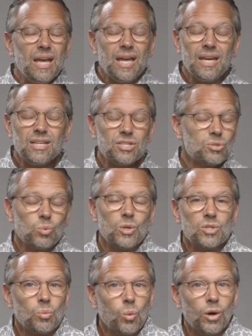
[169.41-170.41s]
and it just
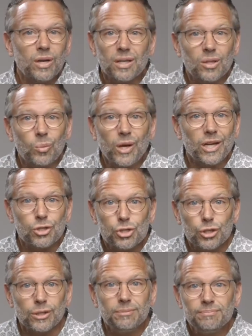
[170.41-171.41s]
wasn't working the way it
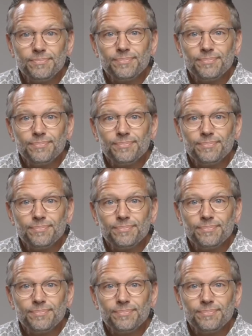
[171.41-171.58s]
should.